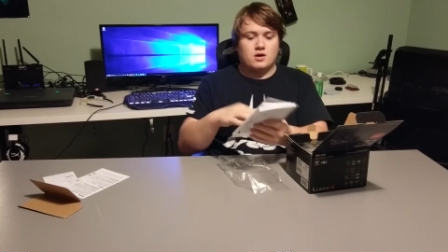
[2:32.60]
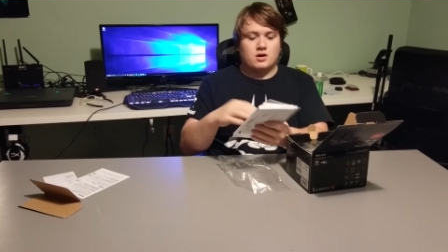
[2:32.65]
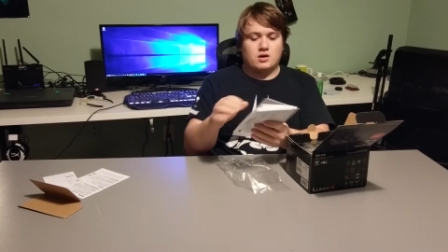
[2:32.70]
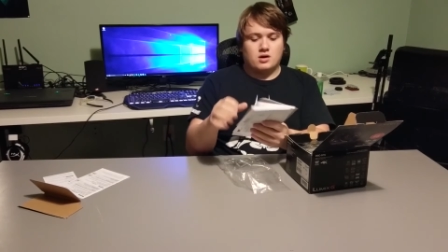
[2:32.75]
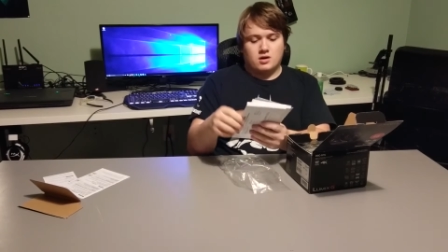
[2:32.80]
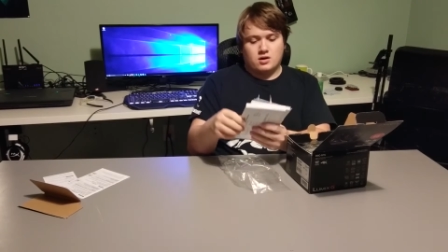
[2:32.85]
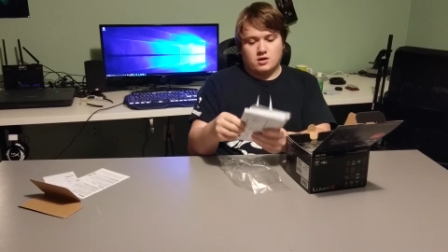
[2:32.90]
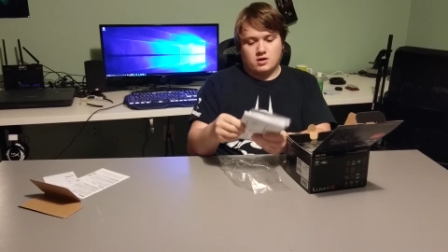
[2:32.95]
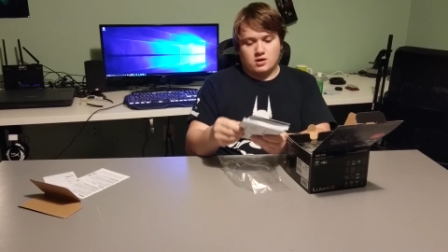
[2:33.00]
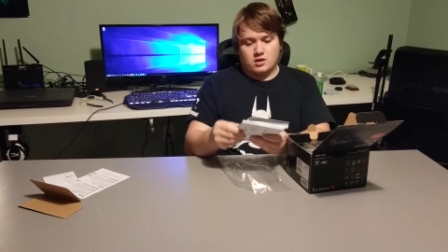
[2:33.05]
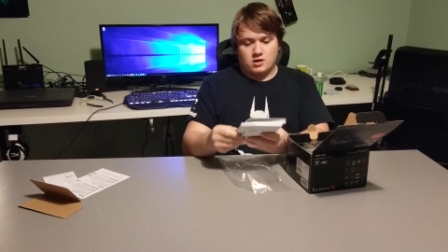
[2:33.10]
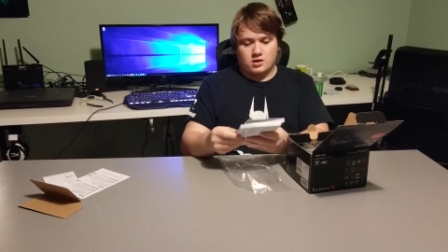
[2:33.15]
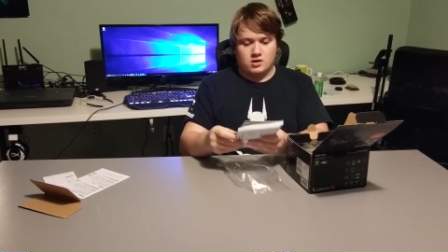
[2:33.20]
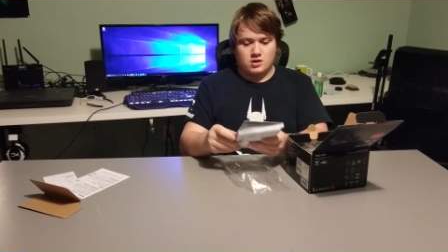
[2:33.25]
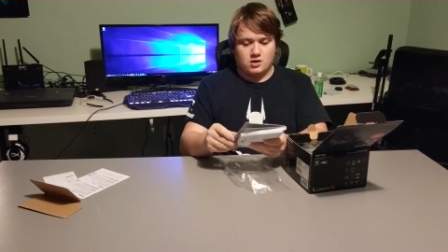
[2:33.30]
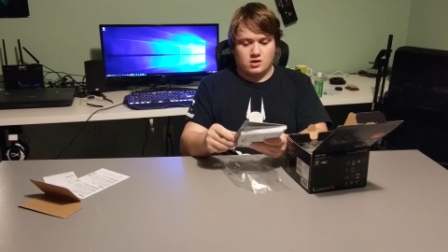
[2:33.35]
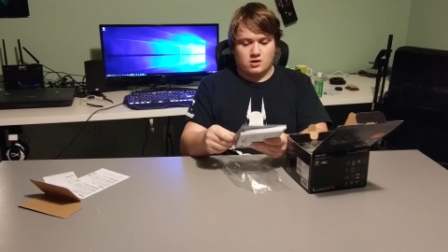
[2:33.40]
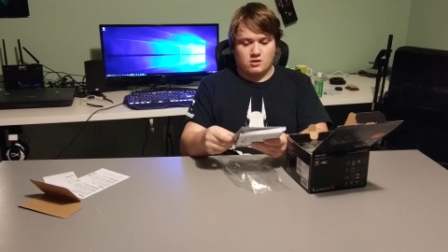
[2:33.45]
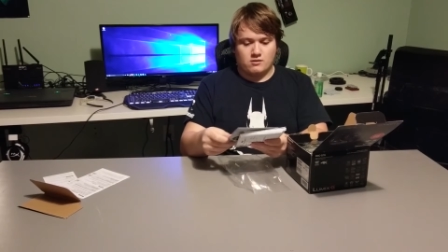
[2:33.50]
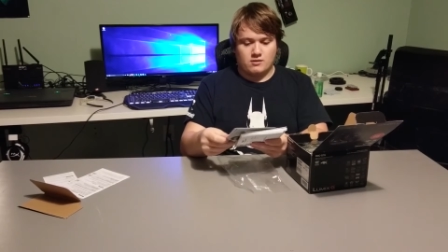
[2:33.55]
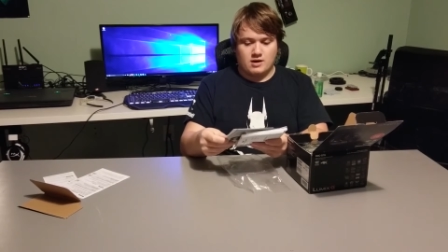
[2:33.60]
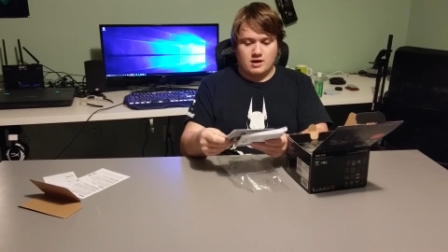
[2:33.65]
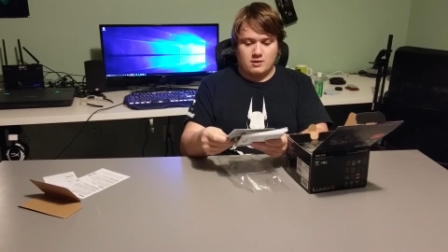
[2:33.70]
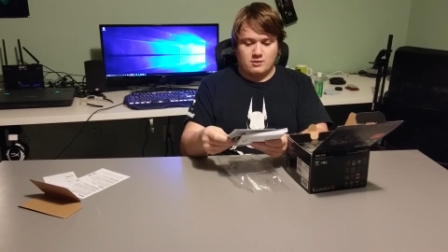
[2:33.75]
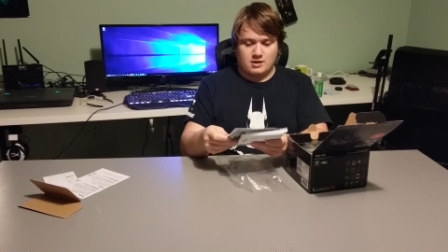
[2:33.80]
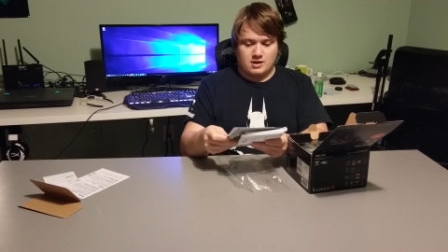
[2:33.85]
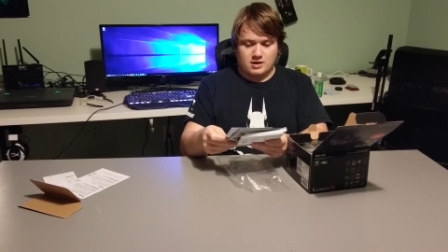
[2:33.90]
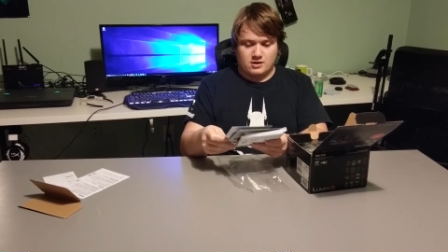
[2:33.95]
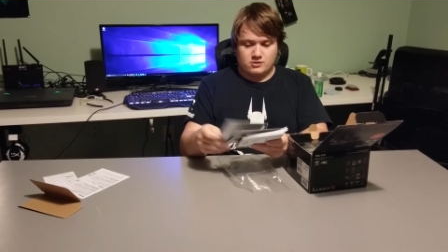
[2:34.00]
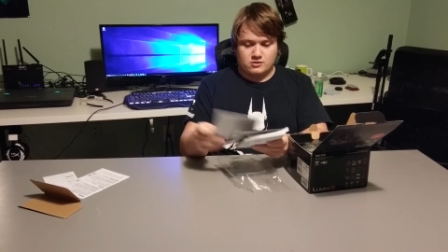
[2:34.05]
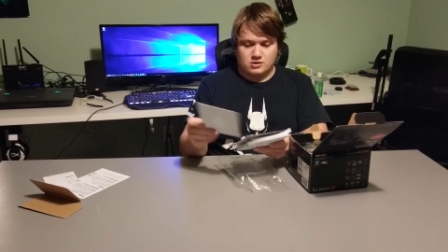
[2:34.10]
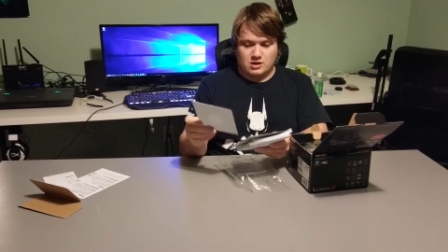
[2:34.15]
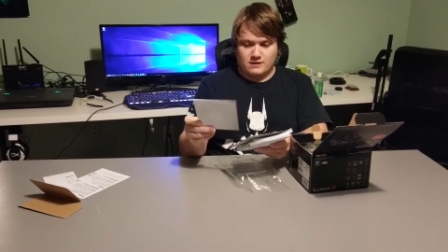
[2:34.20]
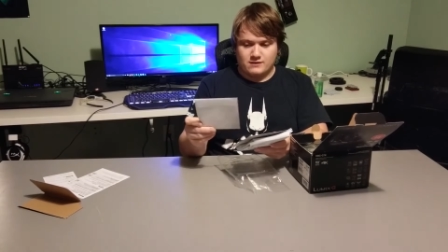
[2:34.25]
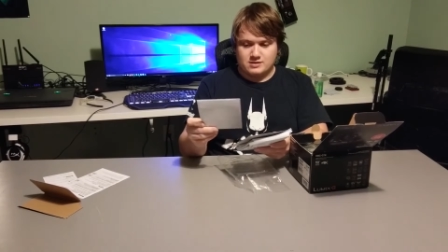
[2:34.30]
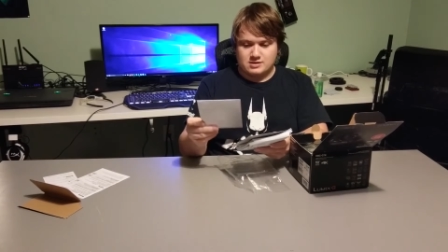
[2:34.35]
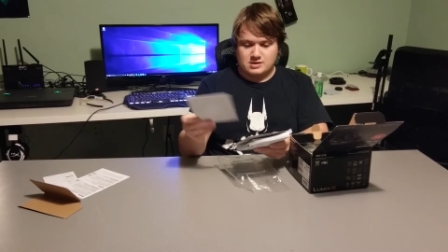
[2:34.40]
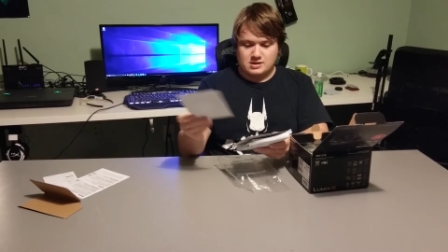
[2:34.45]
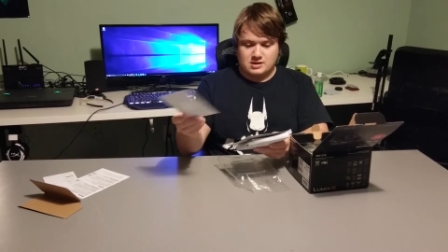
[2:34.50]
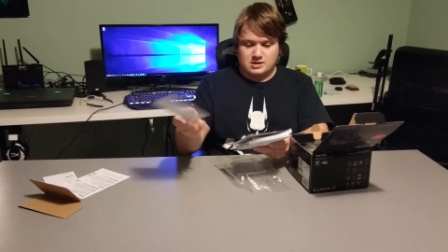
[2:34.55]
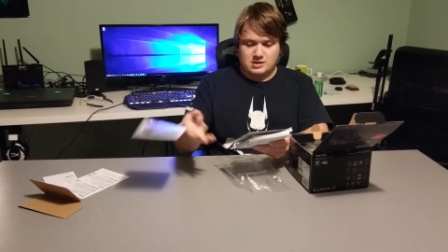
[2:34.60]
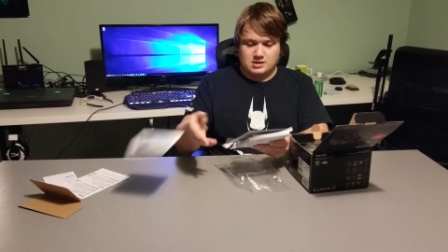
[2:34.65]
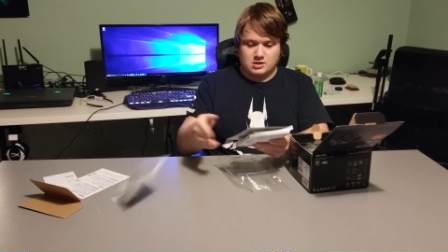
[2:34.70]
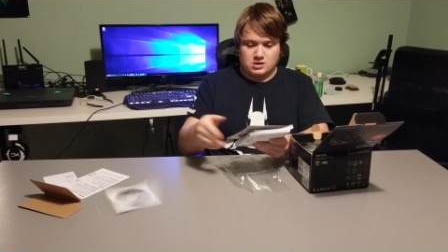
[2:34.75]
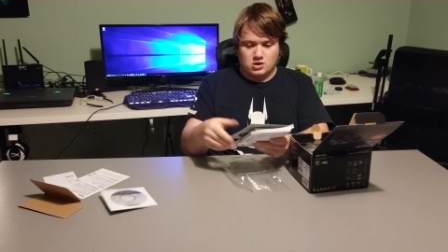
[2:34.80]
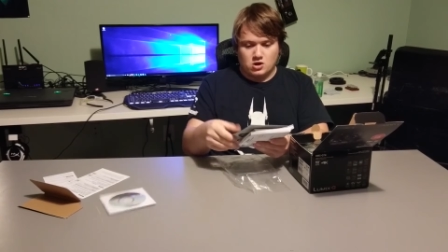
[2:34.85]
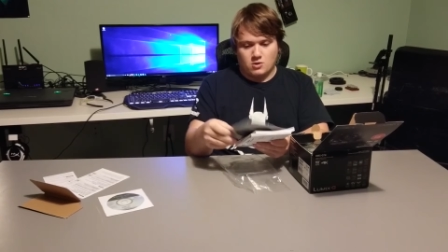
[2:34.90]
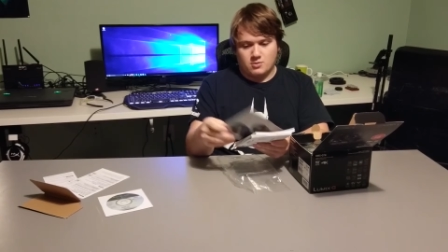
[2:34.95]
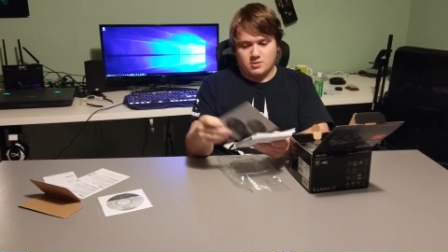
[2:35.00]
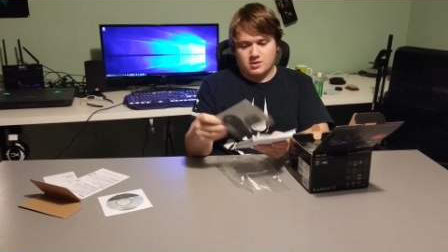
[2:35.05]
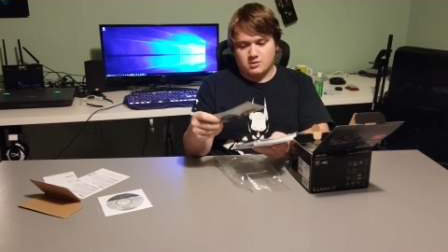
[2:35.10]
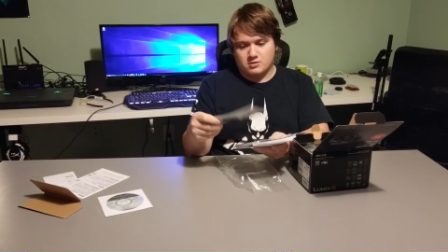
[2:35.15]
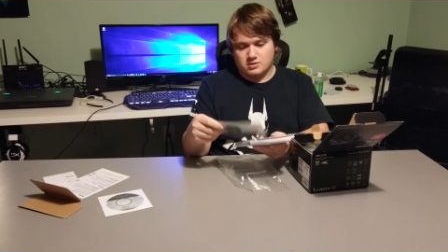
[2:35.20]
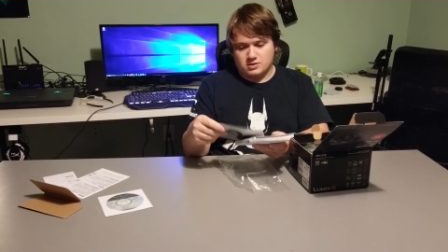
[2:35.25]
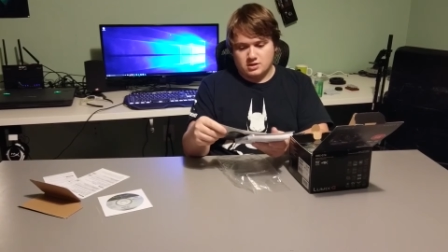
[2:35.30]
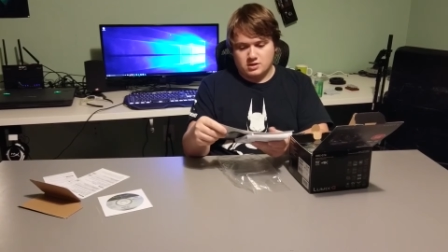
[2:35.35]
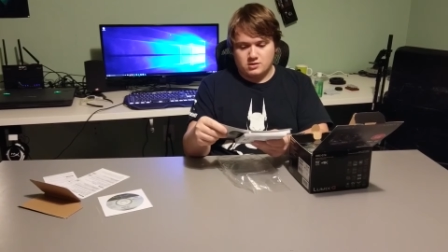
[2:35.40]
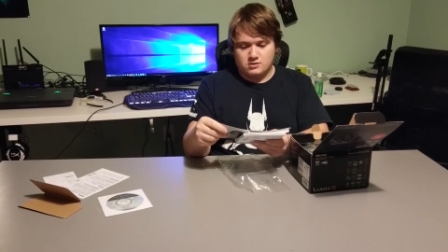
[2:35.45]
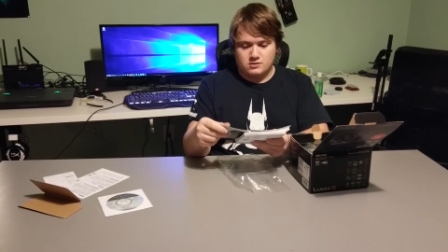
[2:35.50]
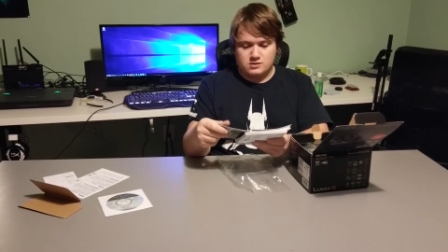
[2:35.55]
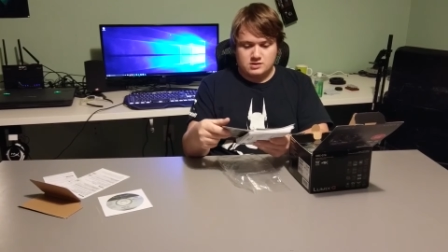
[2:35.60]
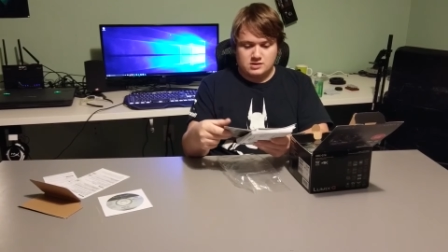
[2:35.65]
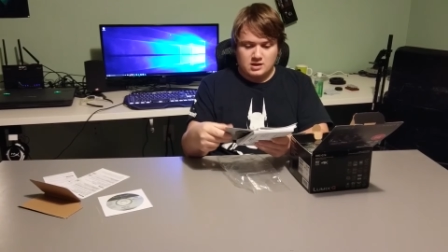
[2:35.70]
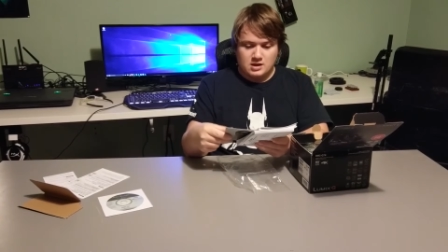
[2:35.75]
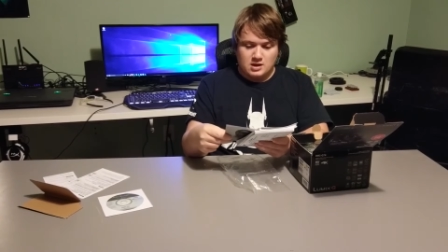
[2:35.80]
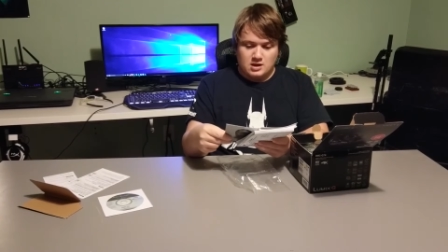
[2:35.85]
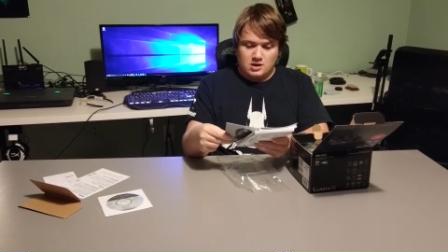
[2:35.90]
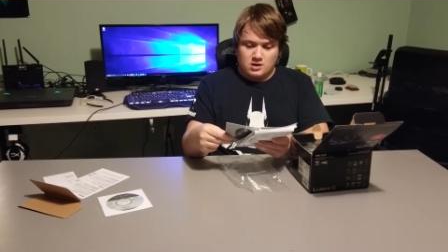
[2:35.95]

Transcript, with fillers: Uh, all right, we got your driver CD that nobody will use.